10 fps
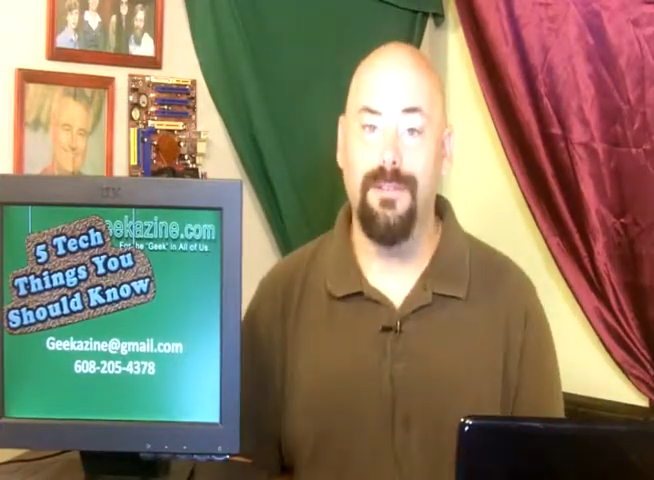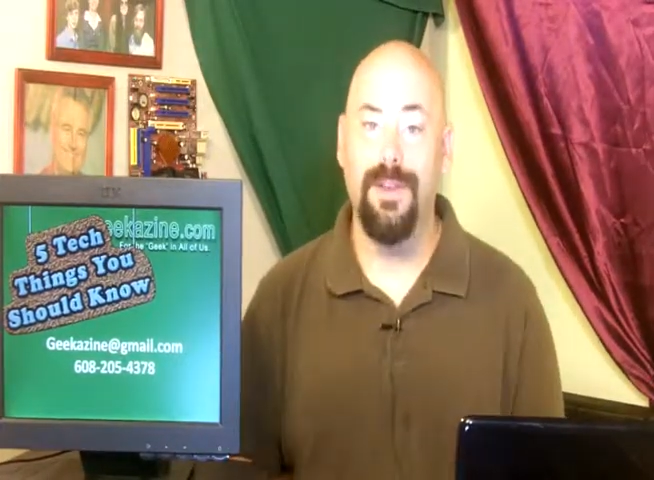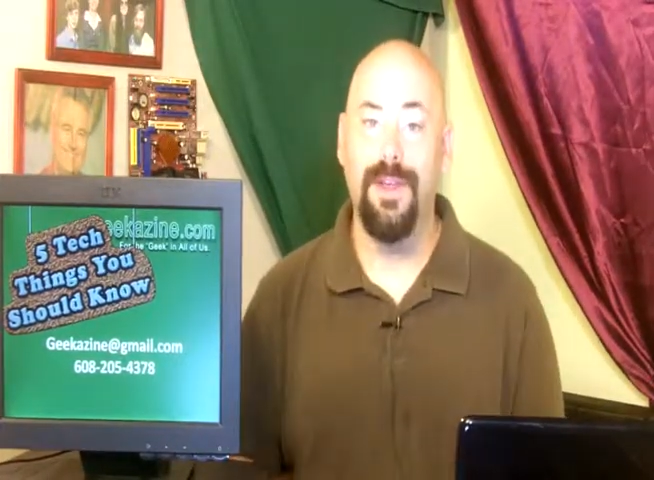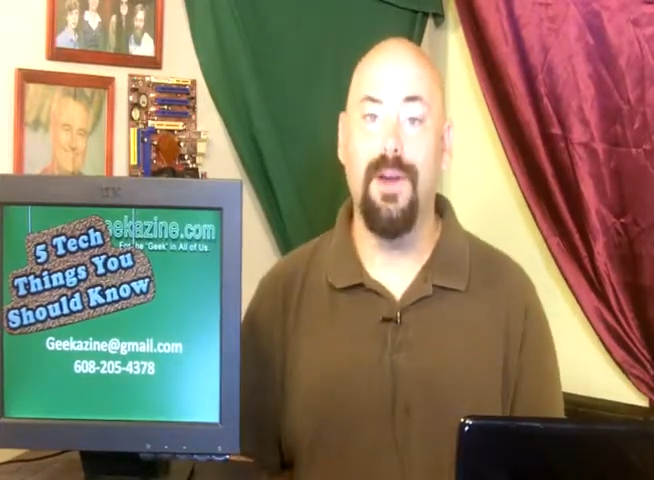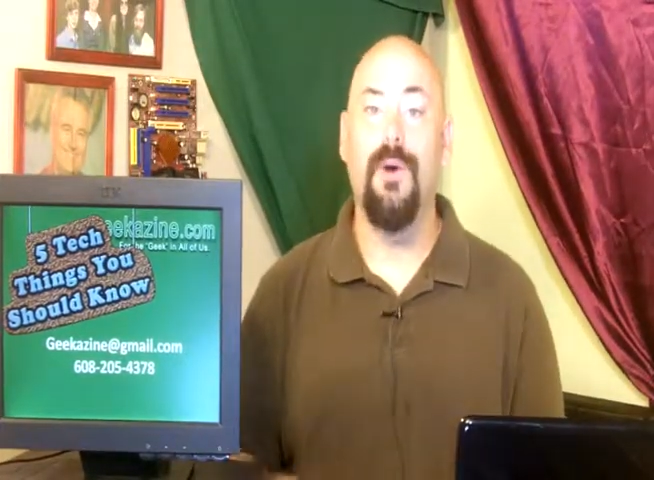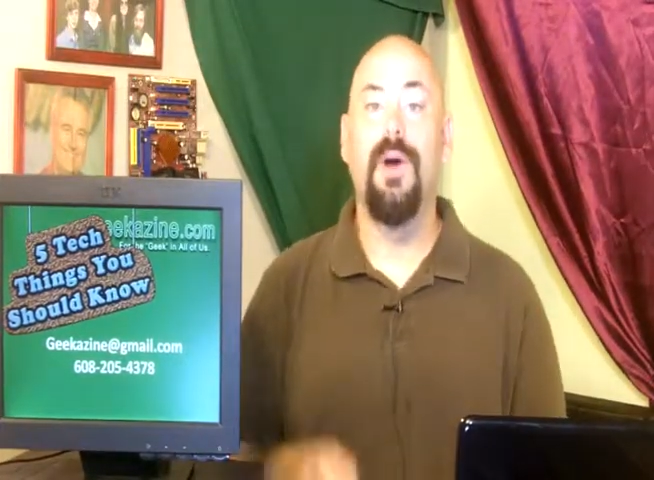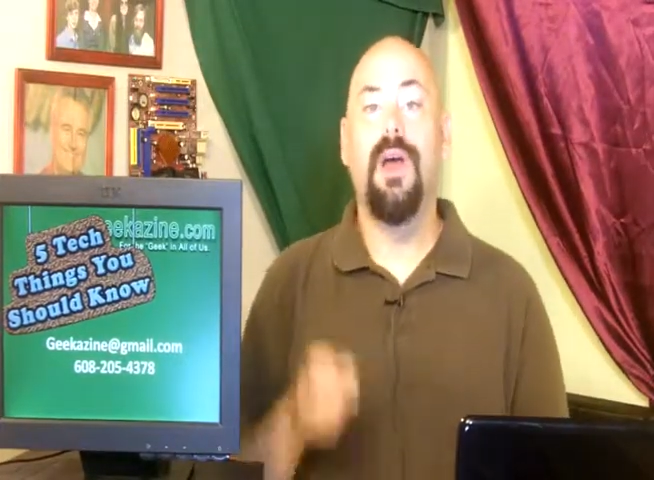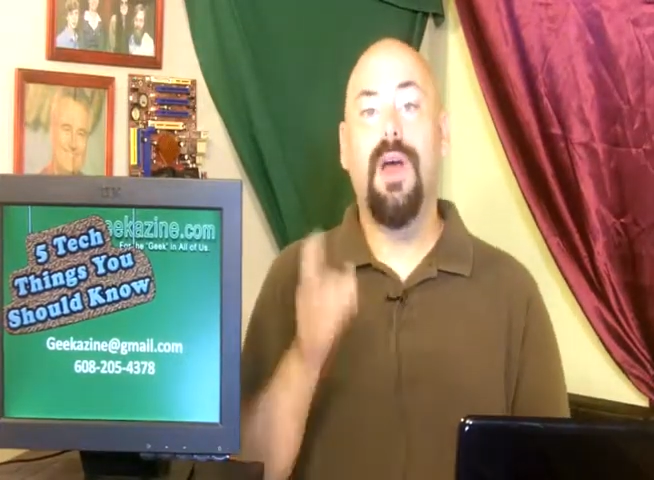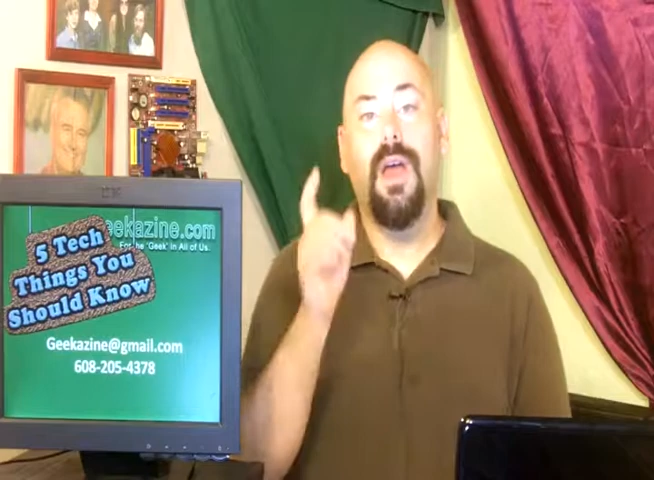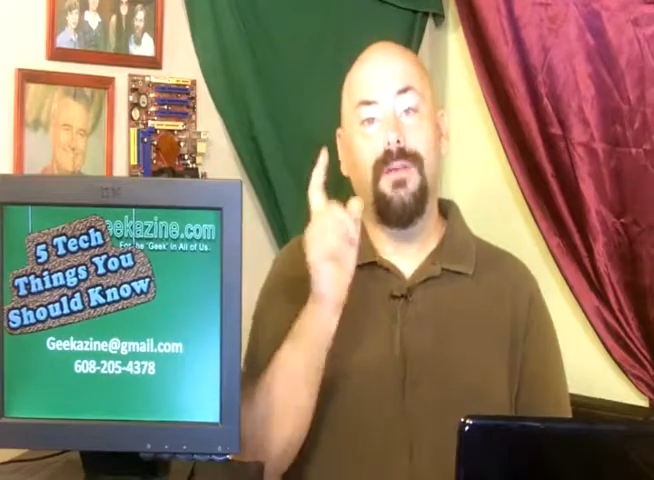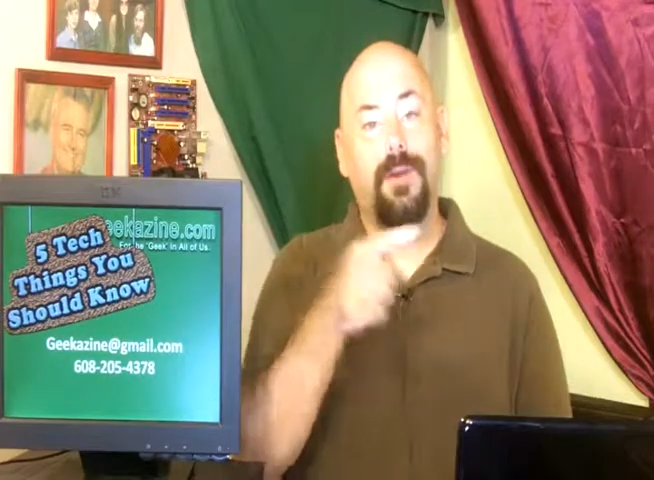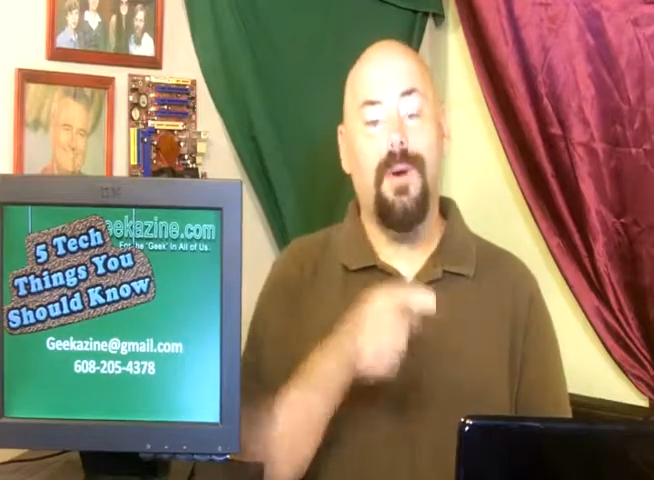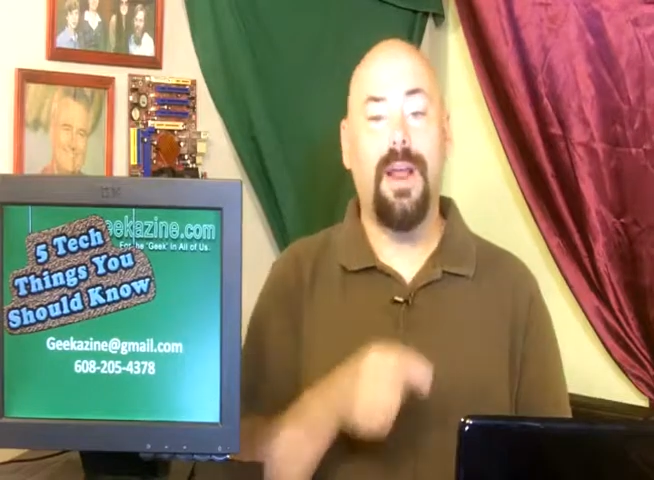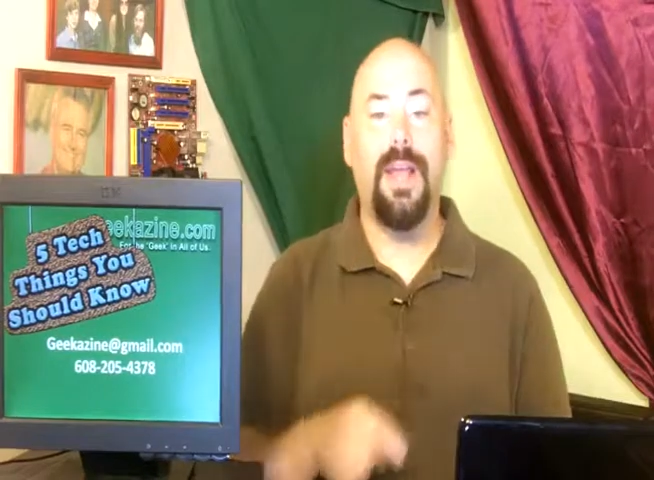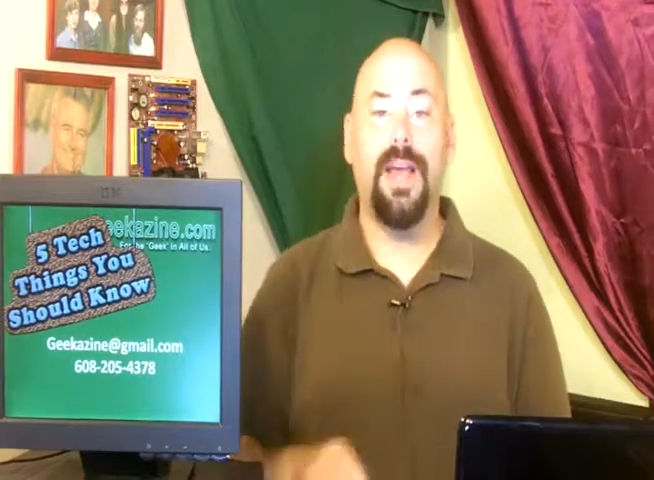video. If you
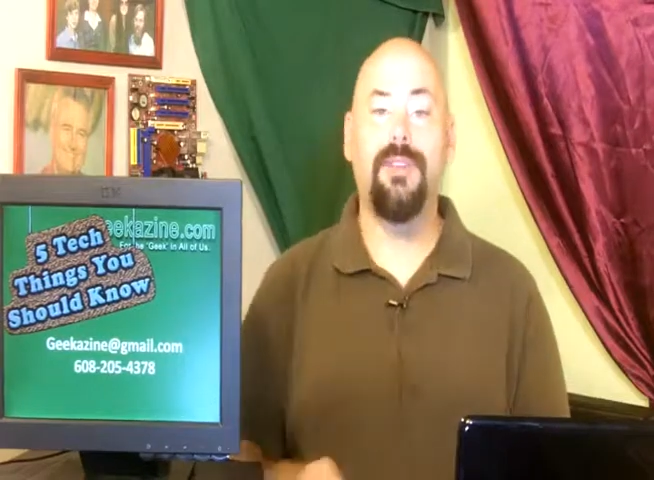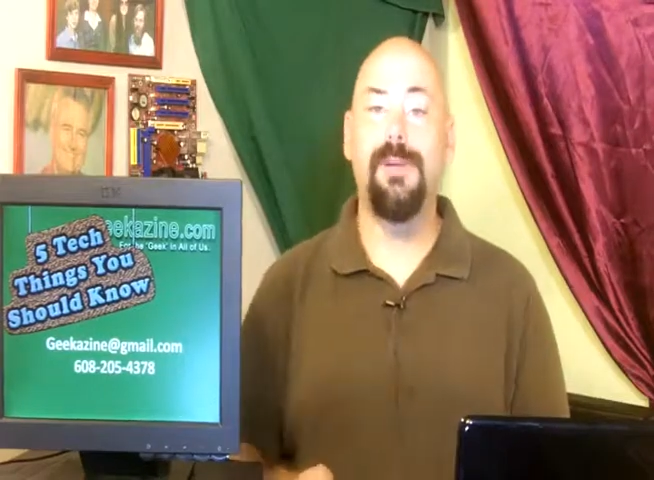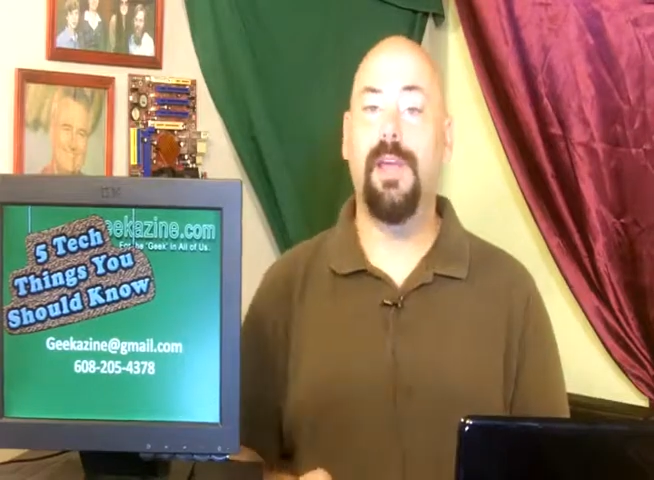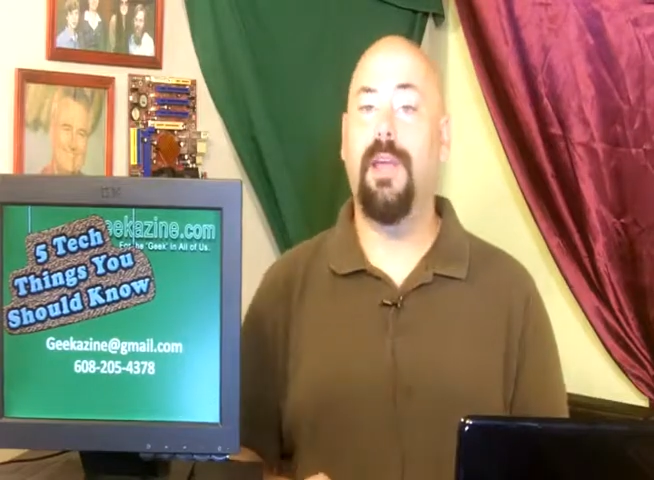want to catch me,